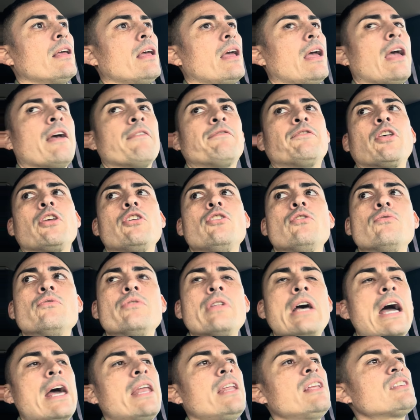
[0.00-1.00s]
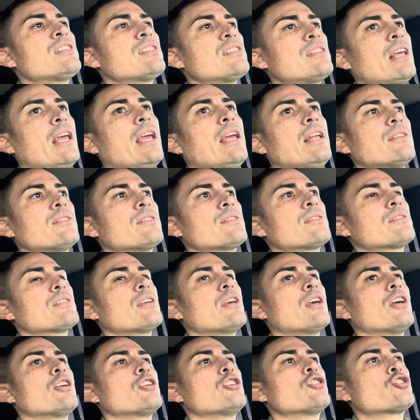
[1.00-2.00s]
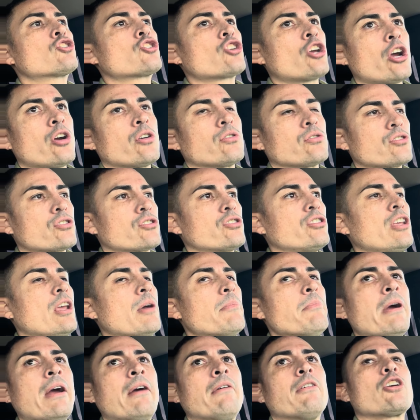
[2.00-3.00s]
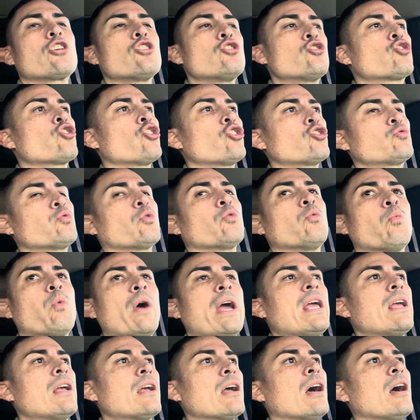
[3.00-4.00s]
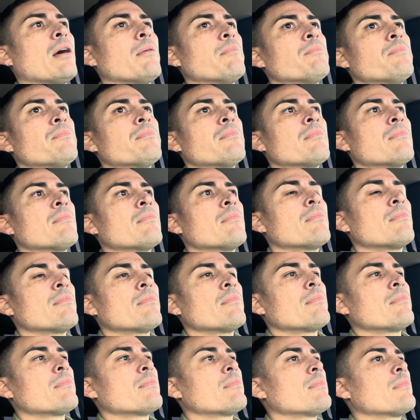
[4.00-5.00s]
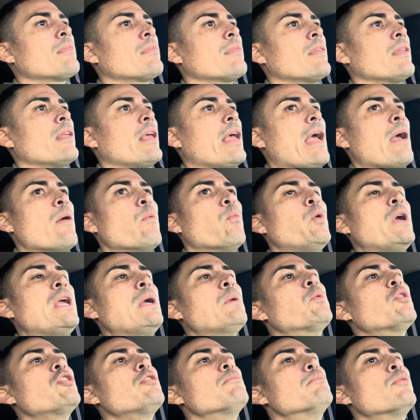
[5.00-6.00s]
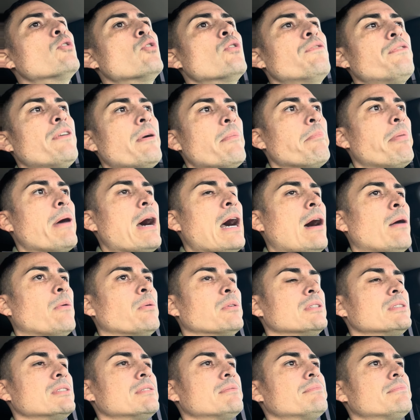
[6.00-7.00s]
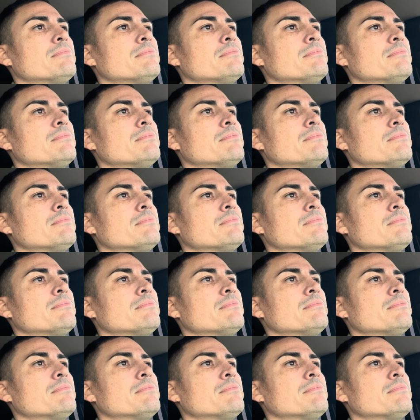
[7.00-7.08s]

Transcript: If the United States church, the American church would wake up and we would move in power.